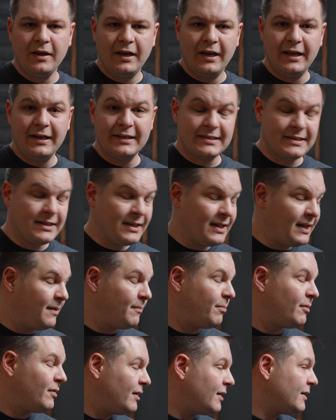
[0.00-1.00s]
It is
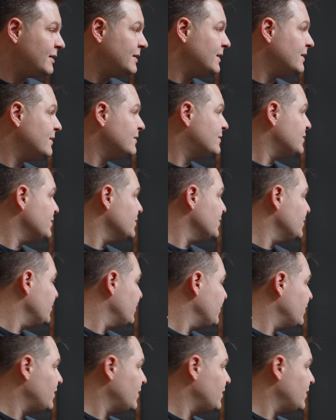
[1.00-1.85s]
then plugged into